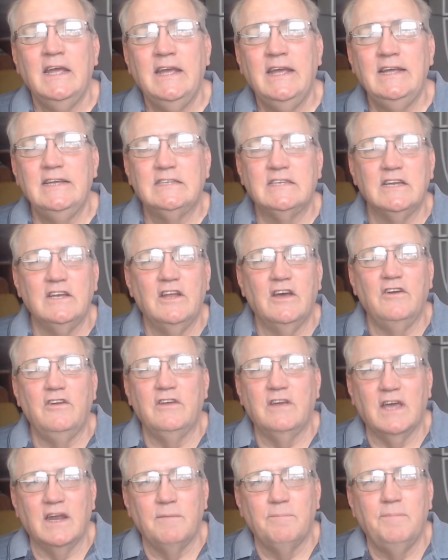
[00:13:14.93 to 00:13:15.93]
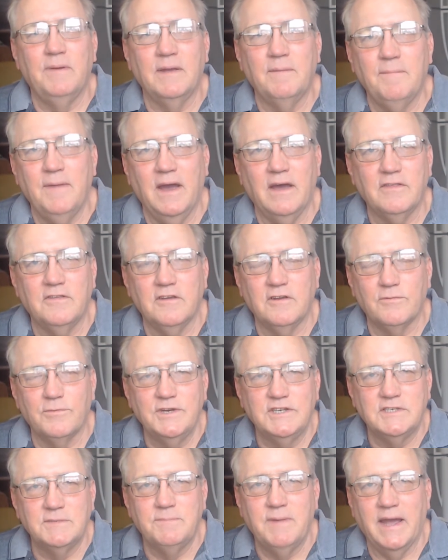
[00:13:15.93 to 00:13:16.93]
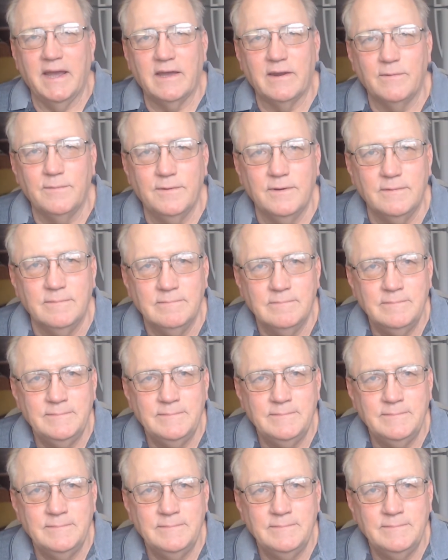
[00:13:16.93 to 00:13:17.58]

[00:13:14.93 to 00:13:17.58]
He said, no, you got a big mouth. You can reach it back in the room.